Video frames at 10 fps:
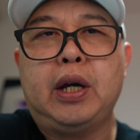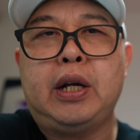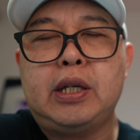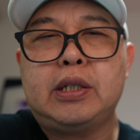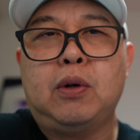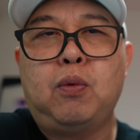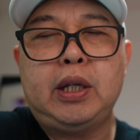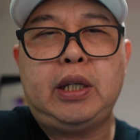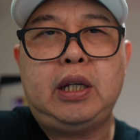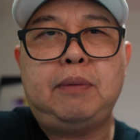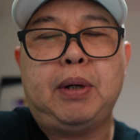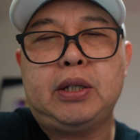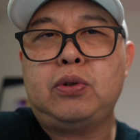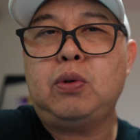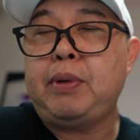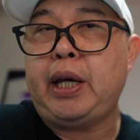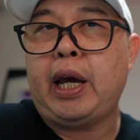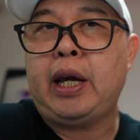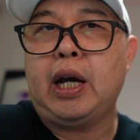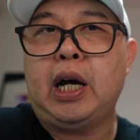It is a 1DD plus
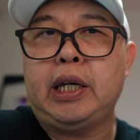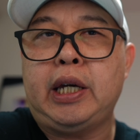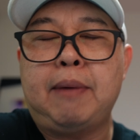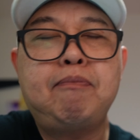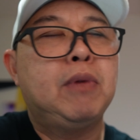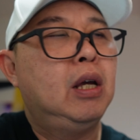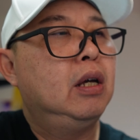2BA IEM.